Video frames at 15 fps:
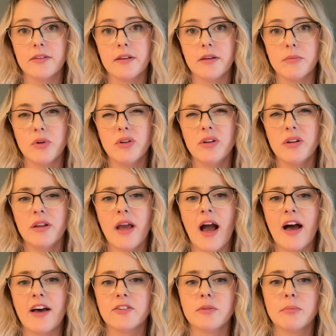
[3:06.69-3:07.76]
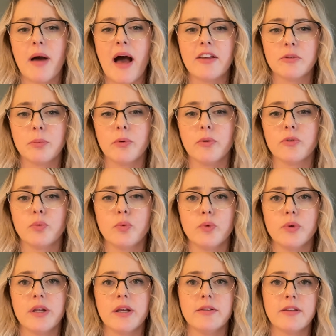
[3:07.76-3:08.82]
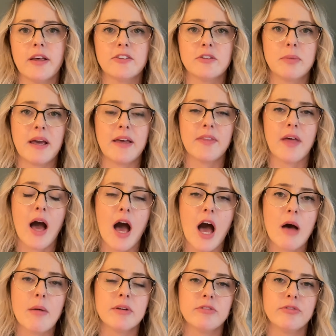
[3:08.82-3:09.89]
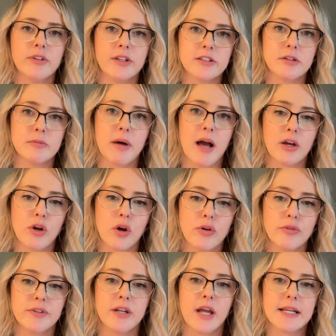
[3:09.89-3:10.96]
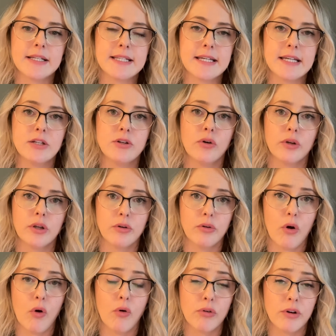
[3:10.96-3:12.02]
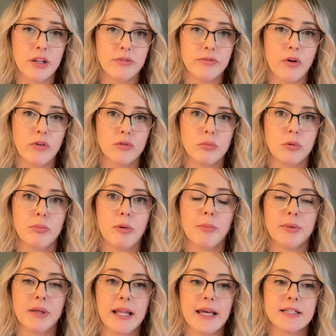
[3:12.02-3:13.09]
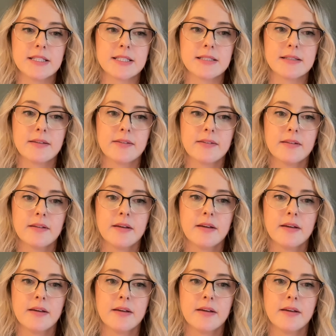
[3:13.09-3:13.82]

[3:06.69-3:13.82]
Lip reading: immunity passports would exacerbate the harm inflicted by COVID-19 on already vulnerable populations.